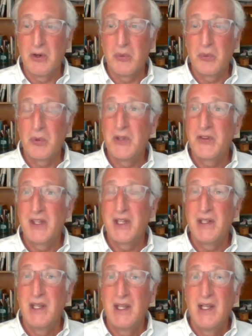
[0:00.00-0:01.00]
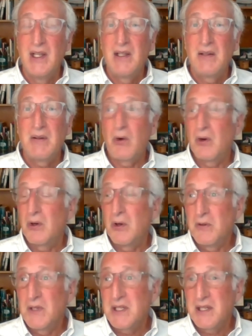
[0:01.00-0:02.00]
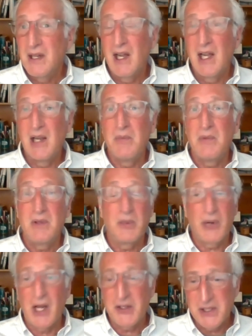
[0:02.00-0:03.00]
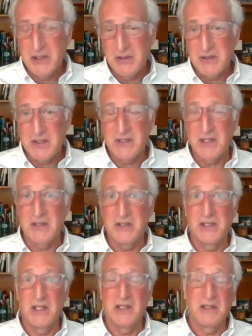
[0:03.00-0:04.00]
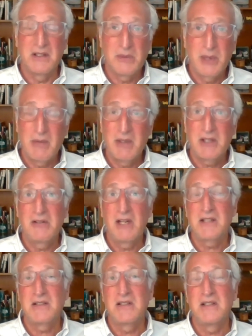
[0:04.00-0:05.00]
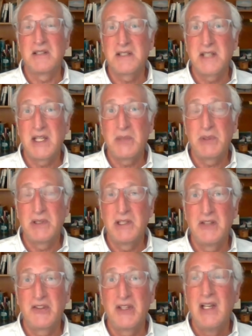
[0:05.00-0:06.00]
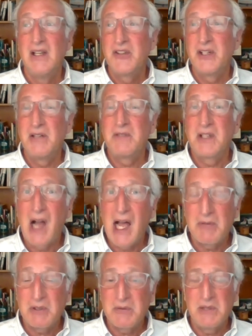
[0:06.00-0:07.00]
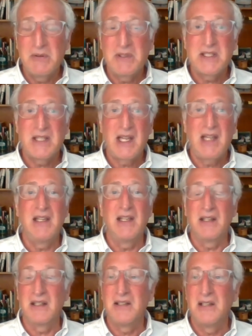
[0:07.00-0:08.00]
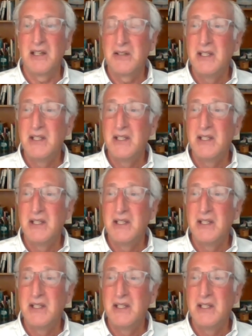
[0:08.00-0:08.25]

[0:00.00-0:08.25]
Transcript: group was that over time, the Prosecutors Association, the Department of Corrections, and the state police sort of got what we were saying.